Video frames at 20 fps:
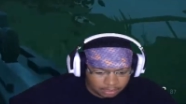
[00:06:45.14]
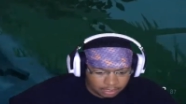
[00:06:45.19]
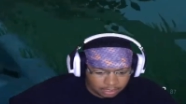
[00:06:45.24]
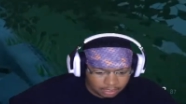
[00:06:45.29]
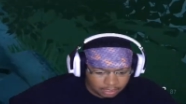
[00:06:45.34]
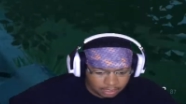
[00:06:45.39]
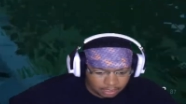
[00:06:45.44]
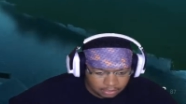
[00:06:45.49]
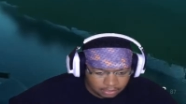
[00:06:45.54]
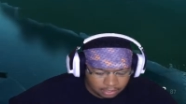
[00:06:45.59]
me
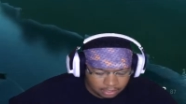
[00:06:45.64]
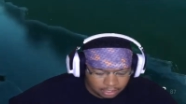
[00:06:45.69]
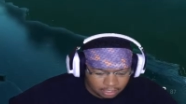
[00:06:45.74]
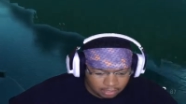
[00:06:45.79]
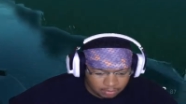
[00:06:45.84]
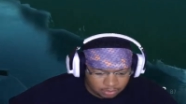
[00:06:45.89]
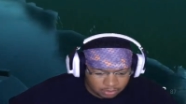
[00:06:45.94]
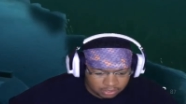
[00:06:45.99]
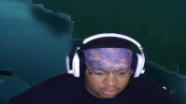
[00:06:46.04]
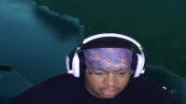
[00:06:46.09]
yet.
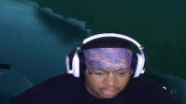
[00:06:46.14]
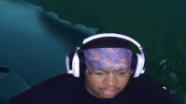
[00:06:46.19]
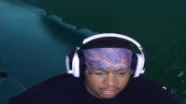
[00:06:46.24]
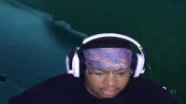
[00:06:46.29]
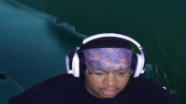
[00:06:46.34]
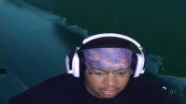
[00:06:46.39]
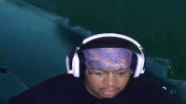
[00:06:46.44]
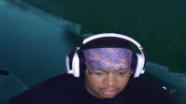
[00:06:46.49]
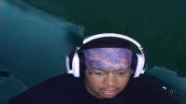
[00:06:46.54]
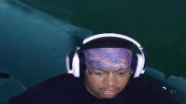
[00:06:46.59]
Almost
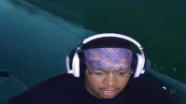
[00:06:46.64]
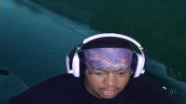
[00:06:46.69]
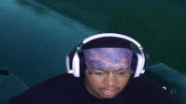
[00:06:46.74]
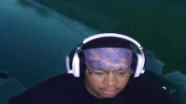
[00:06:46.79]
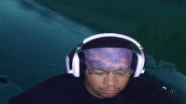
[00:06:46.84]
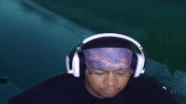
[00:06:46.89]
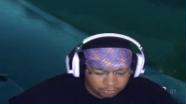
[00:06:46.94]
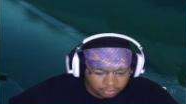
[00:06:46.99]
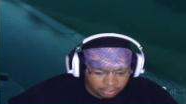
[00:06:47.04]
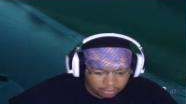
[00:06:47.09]
there. I
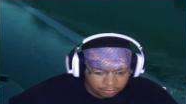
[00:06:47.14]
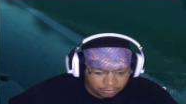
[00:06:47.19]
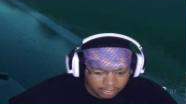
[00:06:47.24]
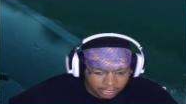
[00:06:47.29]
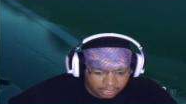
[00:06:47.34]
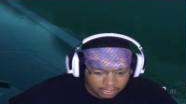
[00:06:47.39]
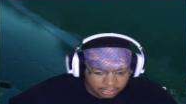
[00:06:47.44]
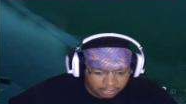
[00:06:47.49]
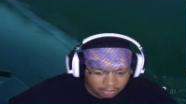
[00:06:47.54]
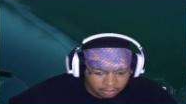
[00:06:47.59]
really
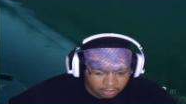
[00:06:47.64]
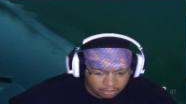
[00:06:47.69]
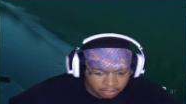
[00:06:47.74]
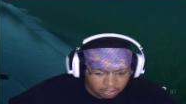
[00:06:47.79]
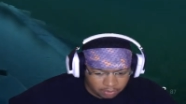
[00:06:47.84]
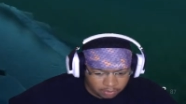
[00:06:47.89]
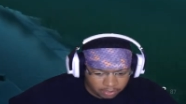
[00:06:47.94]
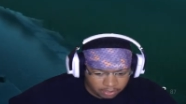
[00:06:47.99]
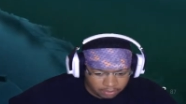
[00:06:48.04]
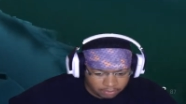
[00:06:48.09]
ran here
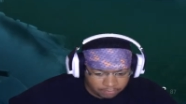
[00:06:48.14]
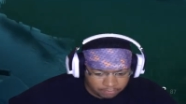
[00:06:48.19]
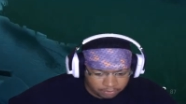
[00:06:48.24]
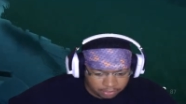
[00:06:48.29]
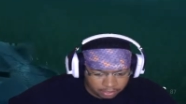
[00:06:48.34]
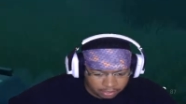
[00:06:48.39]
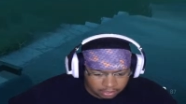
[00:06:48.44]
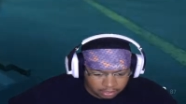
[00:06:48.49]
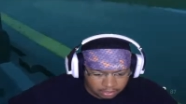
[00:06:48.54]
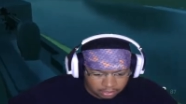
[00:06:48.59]
all the way on
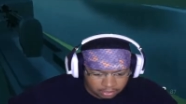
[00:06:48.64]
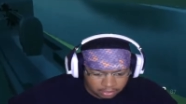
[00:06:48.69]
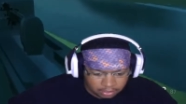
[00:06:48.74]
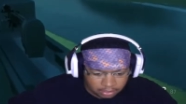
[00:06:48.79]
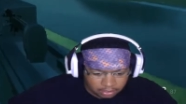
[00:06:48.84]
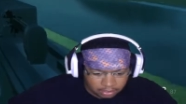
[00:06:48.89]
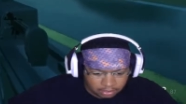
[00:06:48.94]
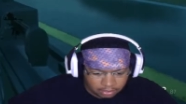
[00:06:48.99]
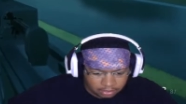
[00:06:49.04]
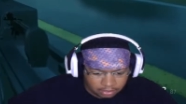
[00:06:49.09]
foot.
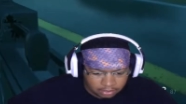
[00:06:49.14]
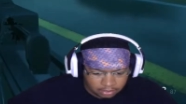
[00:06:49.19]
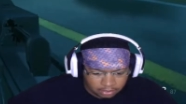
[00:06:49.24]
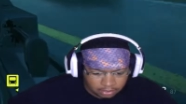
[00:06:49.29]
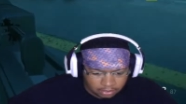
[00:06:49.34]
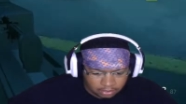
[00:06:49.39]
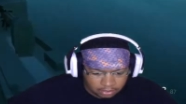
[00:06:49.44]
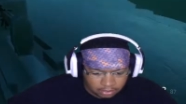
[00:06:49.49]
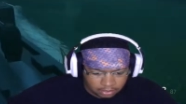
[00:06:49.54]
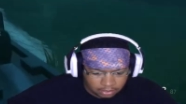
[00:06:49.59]

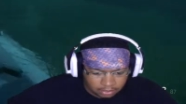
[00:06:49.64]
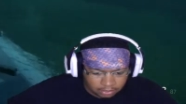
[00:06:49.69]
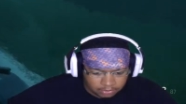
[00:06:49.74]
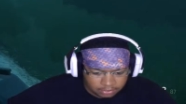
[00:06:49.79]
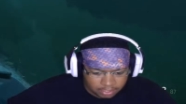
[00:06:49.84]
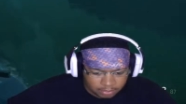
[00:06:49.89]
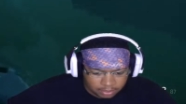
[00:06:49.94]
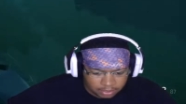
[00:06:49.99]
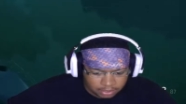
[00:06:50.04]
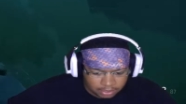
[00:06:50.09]
No
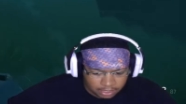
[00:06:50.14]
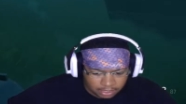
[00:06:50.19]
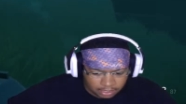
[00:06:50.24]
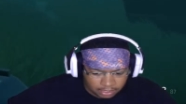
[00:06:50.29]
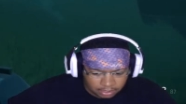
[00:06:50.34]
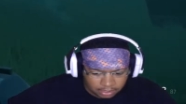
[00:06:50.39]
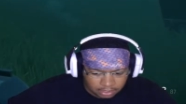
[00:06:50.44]
zombies yet.